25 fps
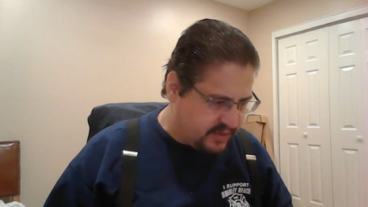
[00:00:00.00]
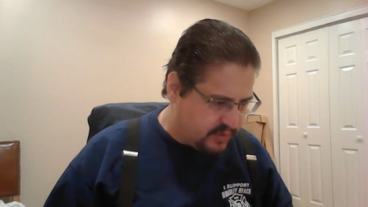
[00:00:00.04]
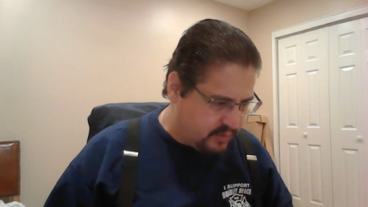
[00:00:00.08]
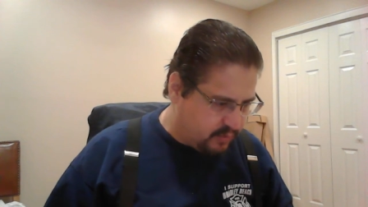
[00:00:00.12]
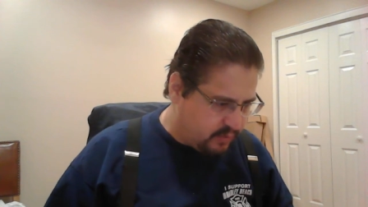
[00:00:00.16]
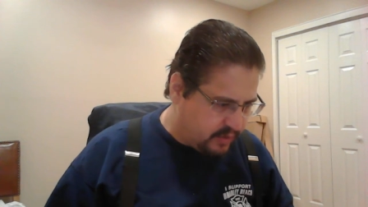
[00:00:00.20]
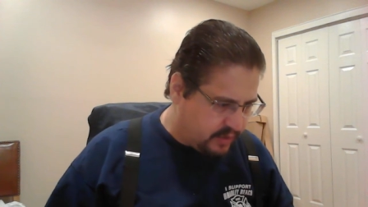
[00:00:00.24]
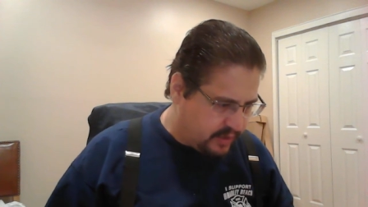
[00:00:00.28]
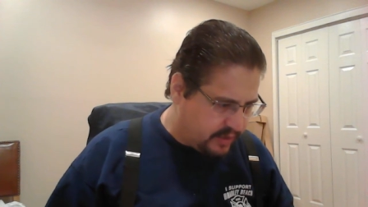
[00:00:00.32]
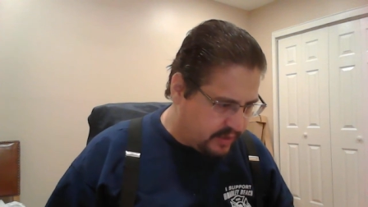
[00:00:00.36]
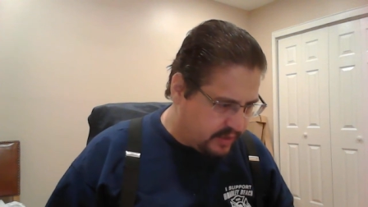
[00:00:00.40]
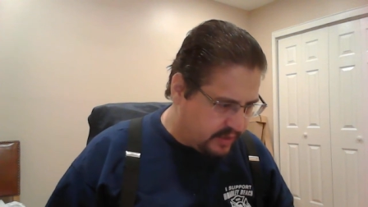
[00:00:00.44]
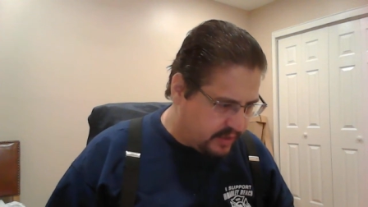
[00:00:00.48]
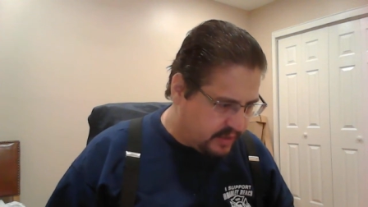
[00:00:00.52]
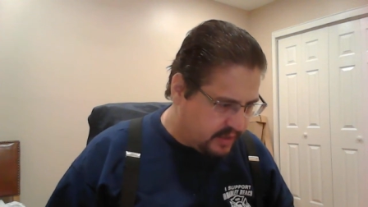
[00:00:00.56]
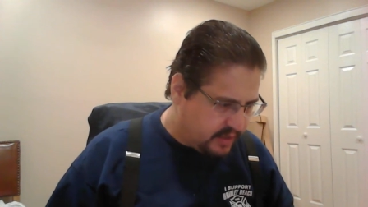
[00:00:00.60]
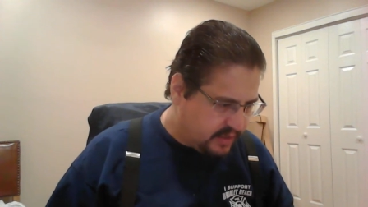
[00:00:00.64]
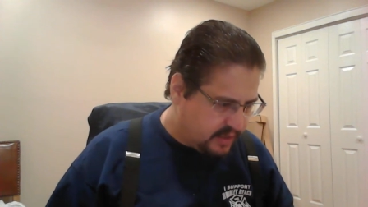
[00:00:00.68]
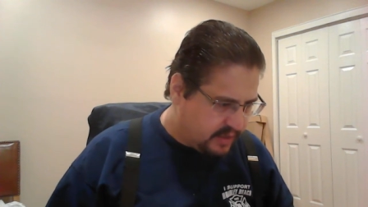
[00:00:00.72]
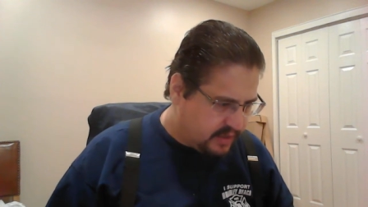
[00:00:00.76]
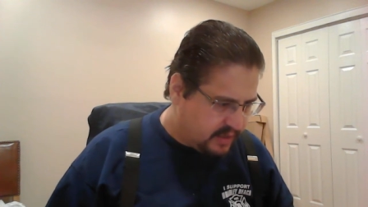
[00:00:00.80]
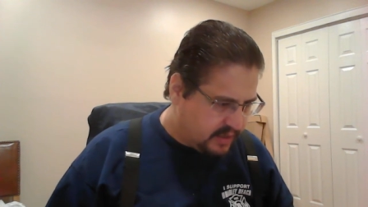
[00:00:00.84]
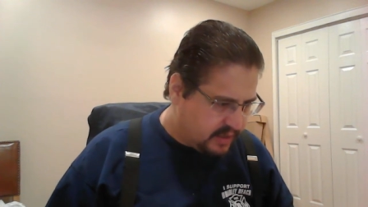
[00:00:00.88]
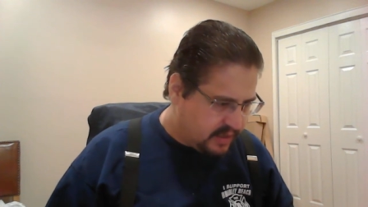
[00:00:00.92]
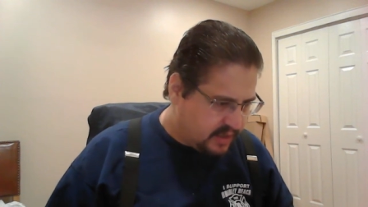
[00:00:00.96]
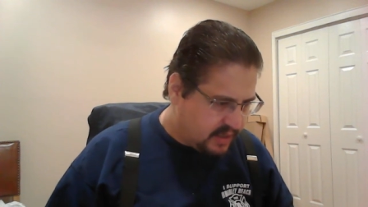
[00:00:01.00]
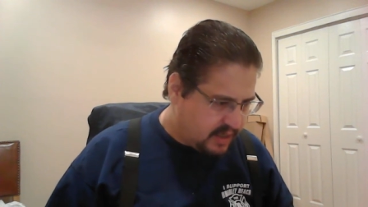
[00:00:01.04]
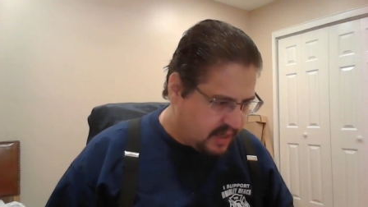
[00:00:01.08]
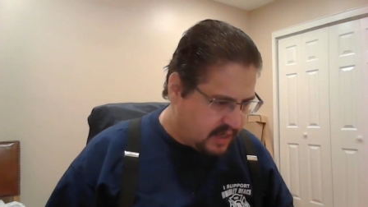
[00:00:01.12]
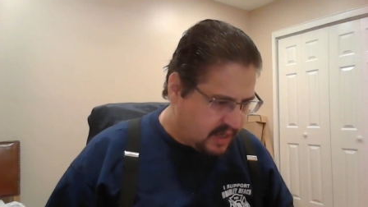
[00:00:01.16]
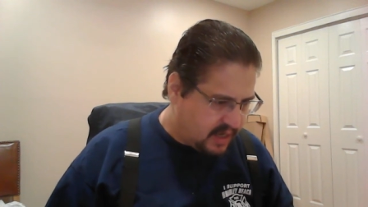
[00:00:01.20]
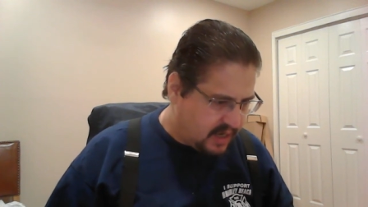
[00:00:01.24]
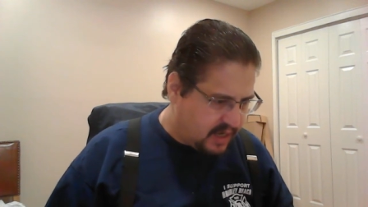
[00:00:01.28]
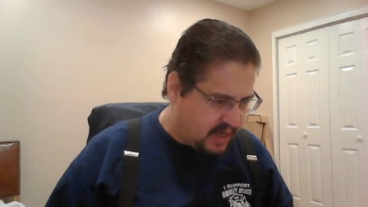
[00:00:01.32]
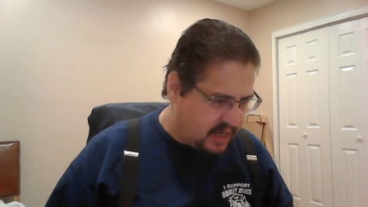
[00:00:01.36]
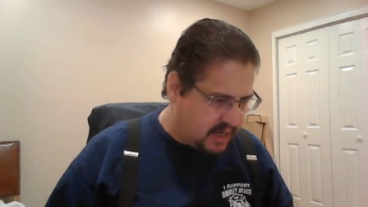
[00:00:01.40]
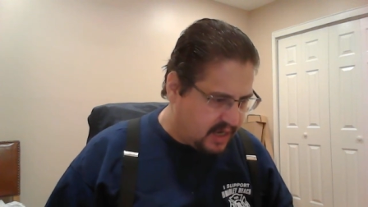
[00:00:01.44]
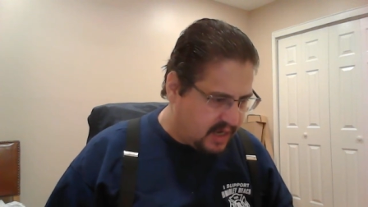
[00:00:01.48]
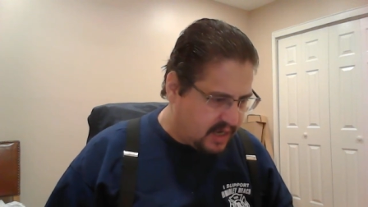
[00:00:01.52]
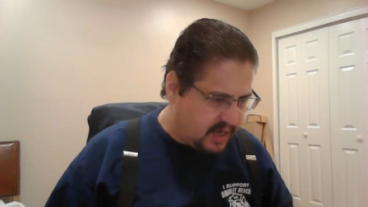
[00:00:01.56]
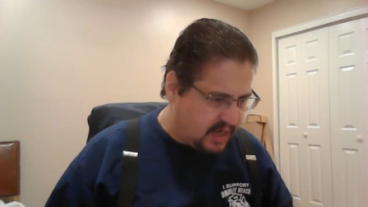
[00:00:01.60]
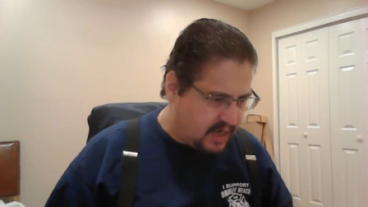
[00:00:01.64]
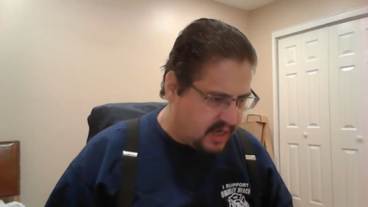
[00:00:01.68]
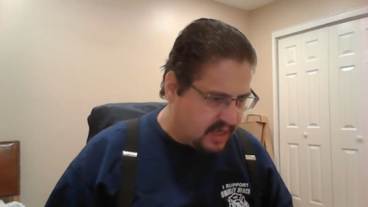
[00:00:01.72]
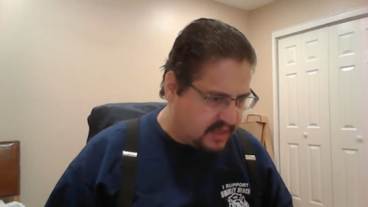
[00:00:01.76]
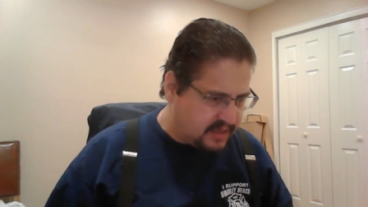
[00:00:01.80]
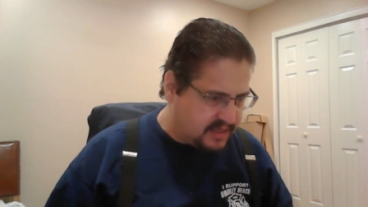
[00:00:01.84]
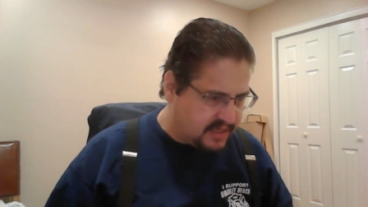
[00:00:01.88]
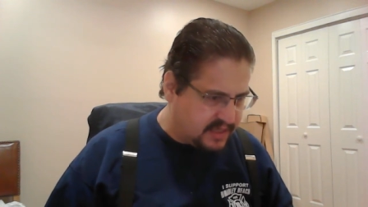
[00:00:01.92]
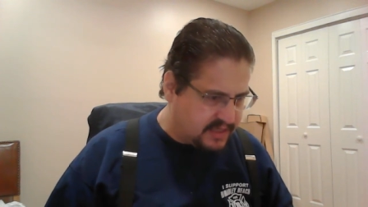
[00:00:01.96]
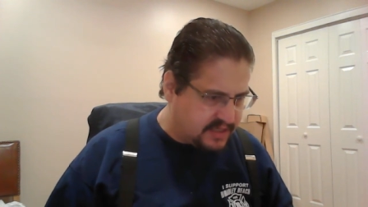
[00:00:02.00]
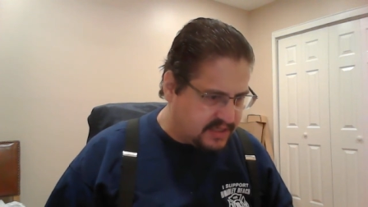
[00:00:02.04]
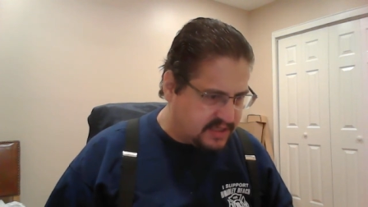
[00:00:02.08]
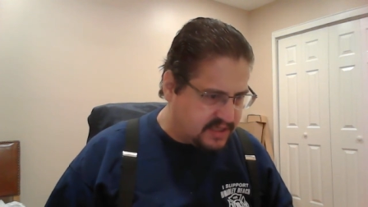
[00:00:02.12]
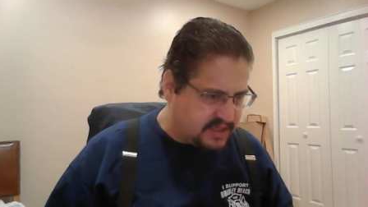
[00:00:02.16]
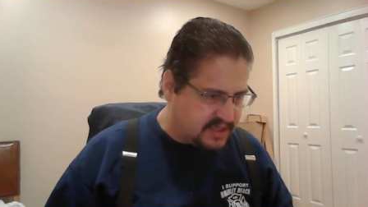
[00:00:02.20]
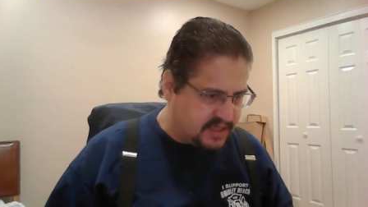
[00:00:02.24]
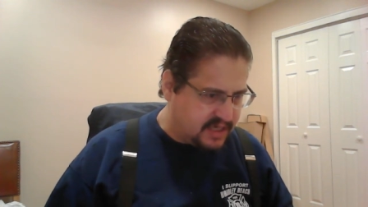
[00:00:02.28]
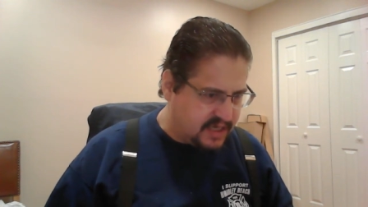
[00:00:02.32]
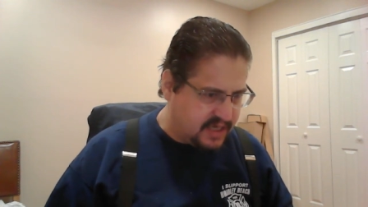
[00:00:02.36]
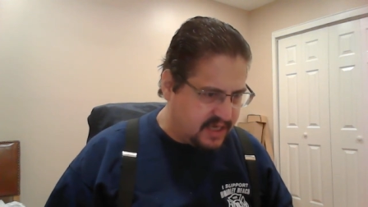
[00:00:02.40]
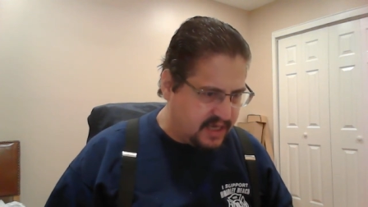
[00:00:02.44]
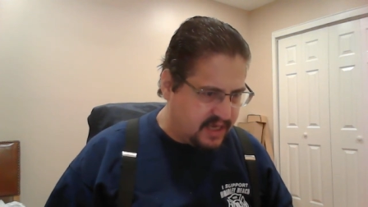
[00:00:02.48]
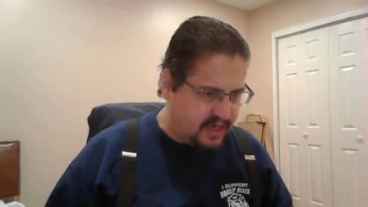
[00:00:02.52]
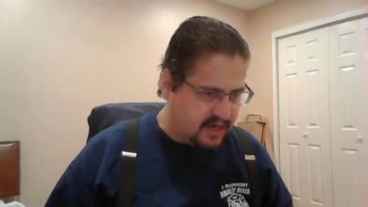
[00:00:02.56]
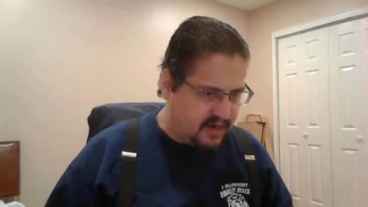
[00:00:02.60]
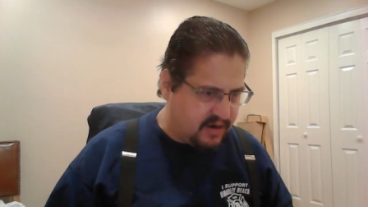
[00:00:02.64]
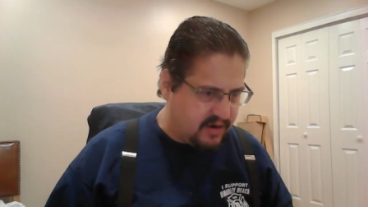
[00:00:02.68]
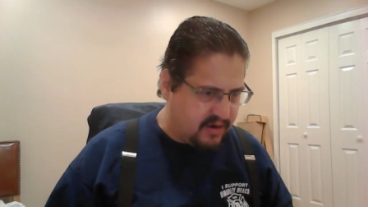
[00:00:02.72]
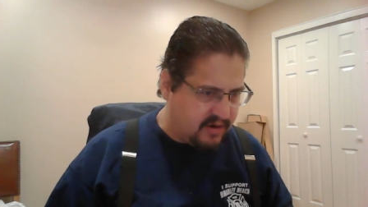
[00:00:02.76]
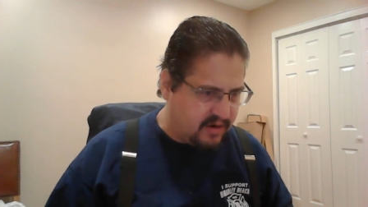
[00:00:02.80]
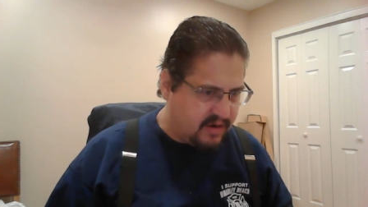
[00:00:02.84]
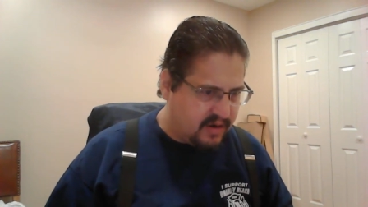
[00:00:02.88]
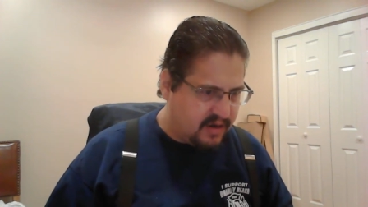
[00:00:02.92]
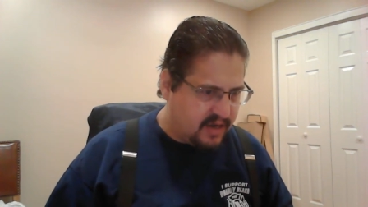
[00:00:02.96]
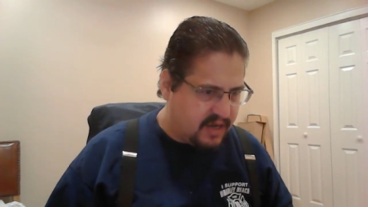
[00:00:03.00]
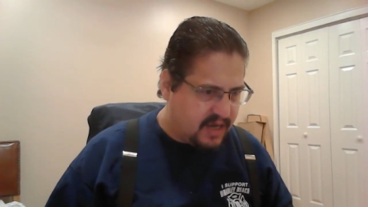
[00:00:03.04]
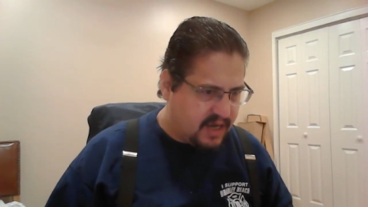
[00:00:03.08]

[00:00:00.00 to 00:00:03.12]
one. Let's see here.